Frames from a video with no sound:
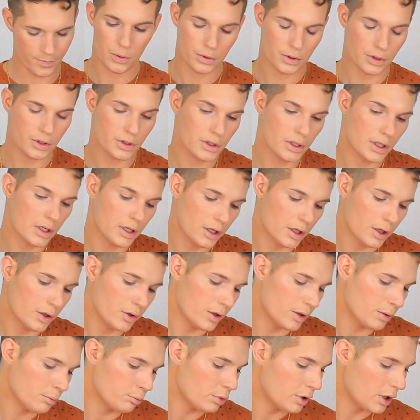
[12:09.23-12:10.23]
We're just gonna go
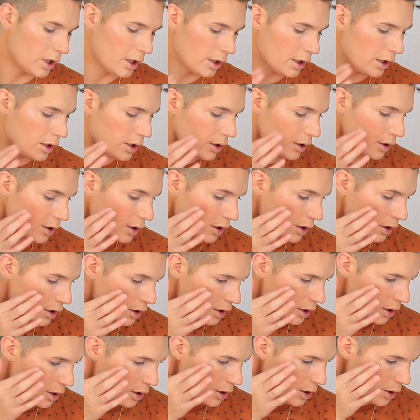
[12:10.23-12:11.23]
ahead and plug it in
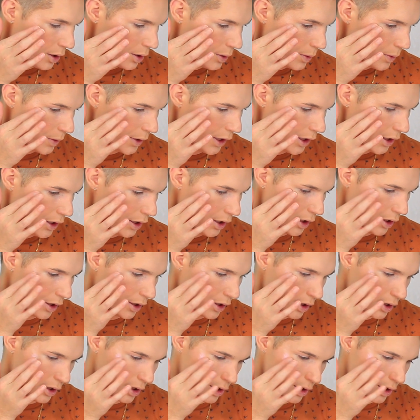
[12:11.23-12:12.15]
right here.